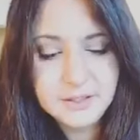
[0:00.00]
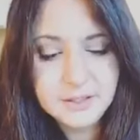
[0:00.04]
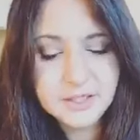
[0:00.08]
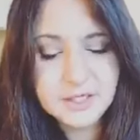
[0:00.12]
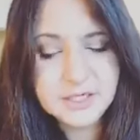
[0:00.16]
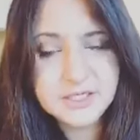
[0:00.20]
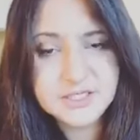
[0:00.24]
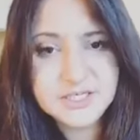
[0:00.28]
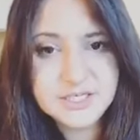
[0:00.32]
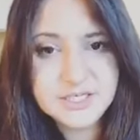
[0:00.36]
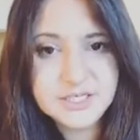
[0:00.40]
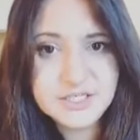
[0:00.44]

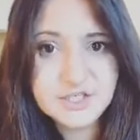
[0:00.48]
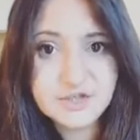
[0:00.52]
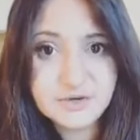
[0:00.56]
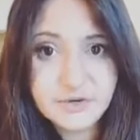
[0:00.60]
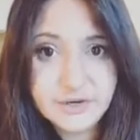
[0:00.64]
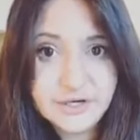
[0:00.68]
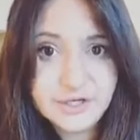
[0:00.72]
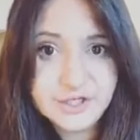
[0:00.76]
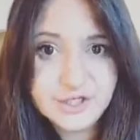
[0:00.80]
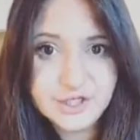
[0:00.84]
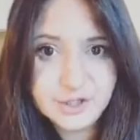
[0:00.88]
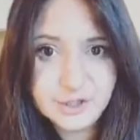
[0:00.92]
Because this
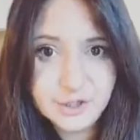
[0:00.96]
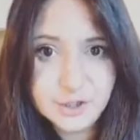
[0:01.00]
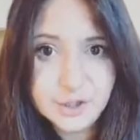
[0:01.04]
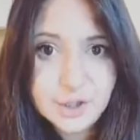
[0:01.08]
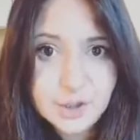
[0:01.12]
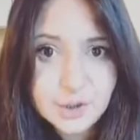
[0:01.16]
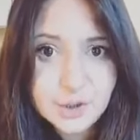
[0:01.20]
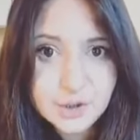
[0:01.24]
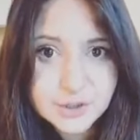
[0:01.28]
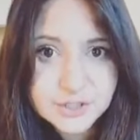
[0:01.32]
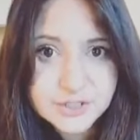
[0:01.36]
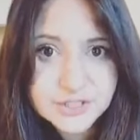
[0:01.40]
Trojan
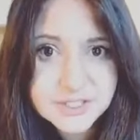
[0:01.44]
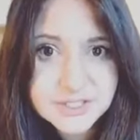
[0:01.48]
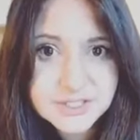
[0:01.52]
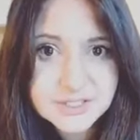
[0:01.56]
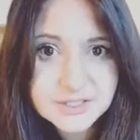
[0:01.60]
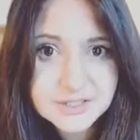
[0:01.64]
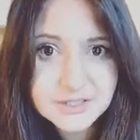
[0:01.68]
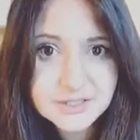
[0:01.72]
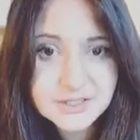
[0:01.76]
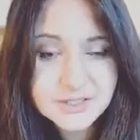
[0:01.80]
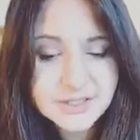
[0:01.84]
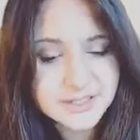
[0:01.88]
horse
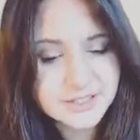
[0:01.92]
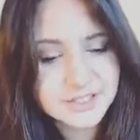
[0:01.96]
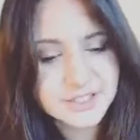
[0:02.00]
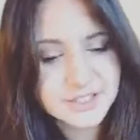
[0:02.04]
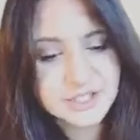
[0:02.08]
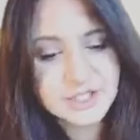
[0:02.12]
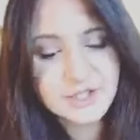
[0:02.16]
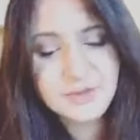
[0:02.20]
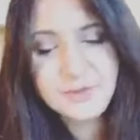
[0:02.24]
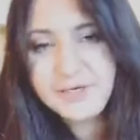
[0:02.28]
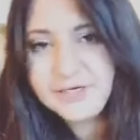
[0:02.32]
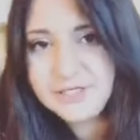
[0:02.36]
is
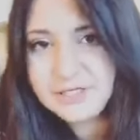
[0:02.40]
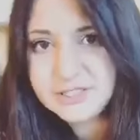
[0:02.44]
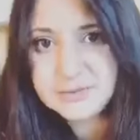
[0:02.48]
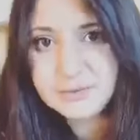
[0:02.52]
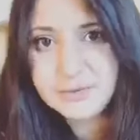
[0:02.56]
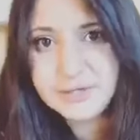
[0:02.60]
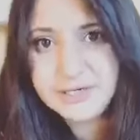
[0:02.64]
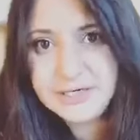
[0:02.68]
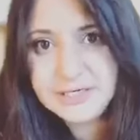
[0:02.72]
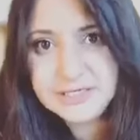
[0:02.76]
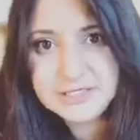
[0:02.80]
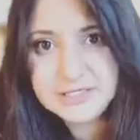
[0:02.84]
doing just
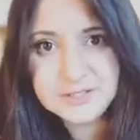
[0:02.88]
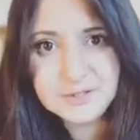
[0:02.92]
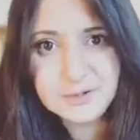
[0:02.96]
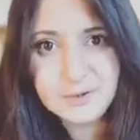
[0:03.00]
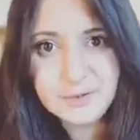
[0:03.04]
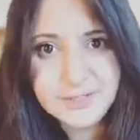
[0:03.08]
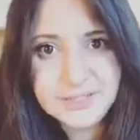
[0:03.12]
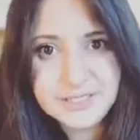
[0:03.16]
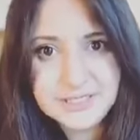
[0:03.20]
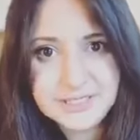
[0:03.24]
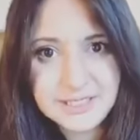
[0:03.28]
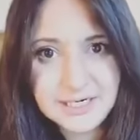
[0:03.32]
what he's
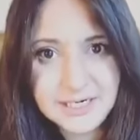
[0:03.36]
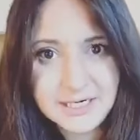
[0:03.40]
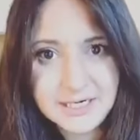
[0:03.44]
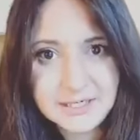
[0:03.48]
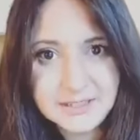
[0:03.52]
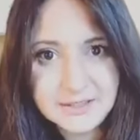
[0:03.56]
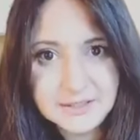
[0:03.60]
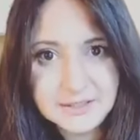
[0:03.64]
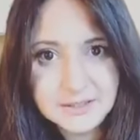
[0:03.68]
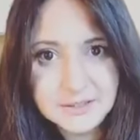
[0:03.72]
always done.